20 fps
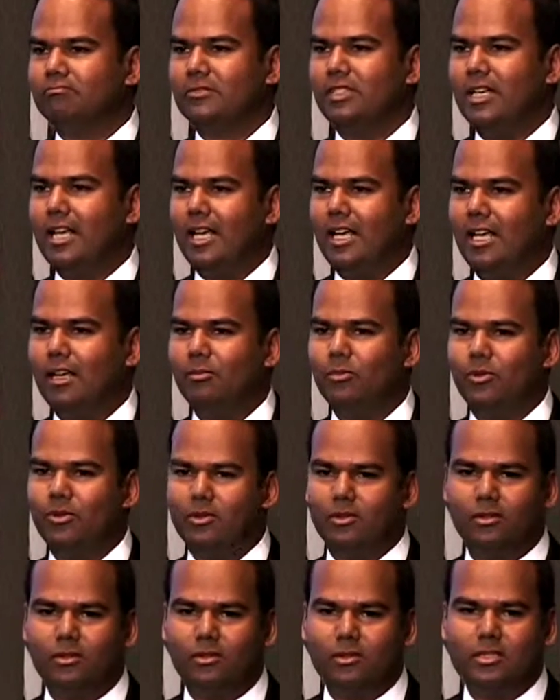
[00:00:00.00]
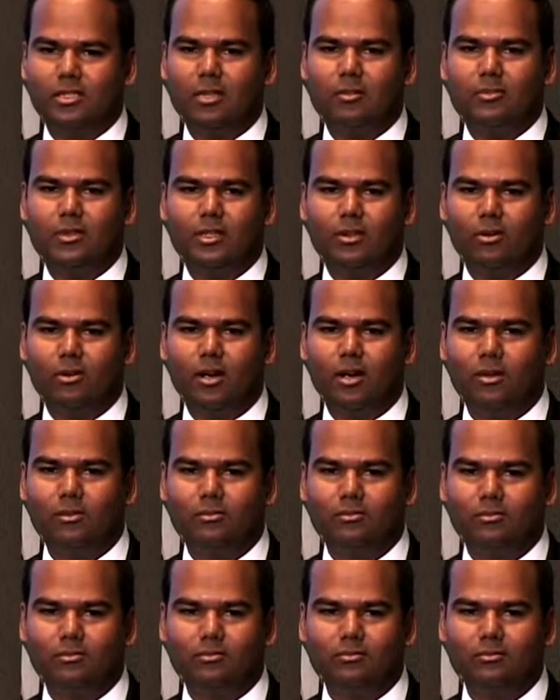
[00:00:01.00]
game or, or something, you're out
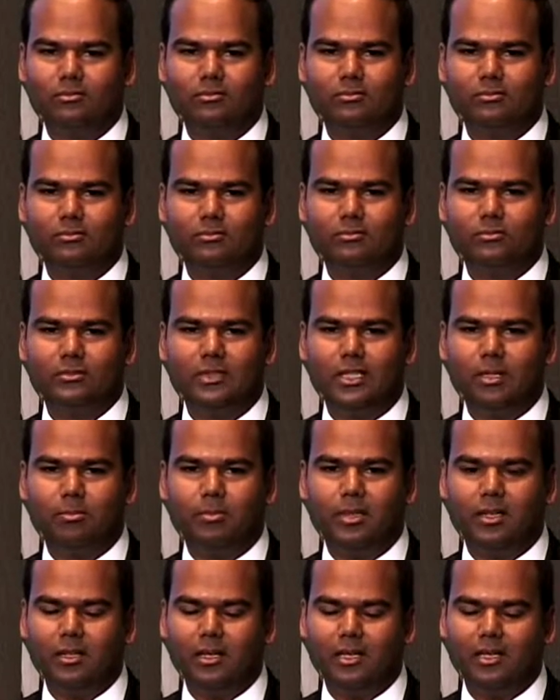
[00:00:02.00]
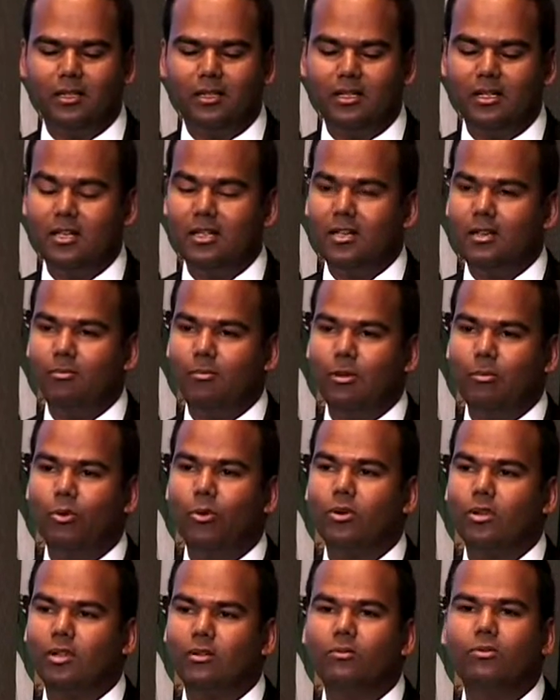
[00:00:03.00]
at a party, but
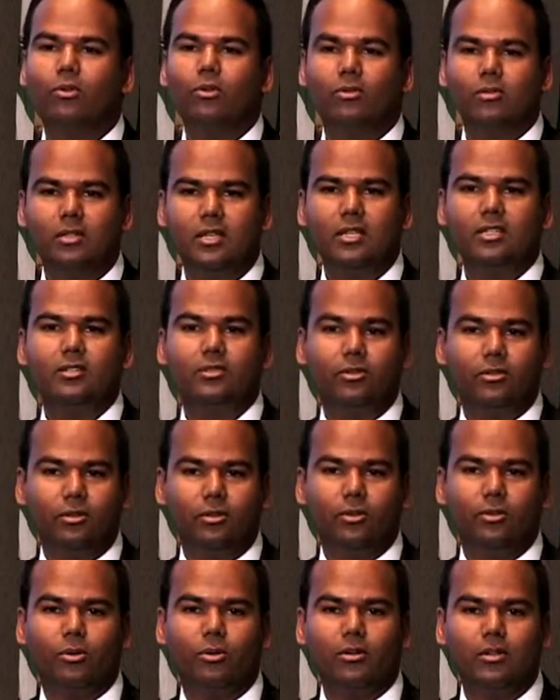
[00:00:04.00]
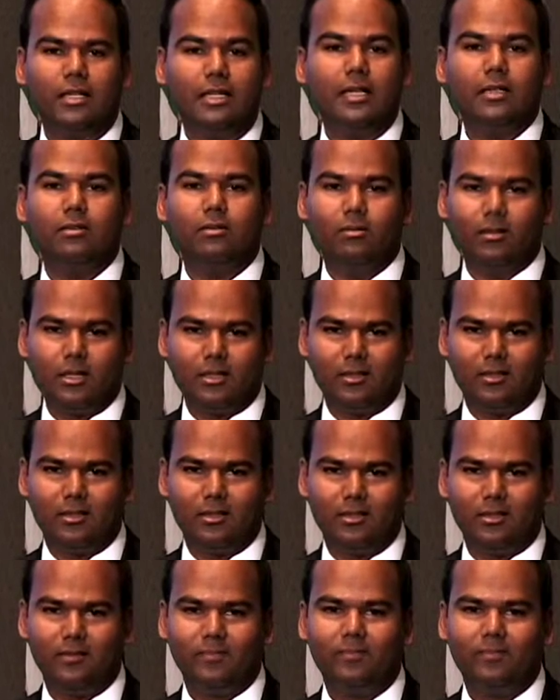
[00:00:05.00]
more than four drinks, you're, you're already at risk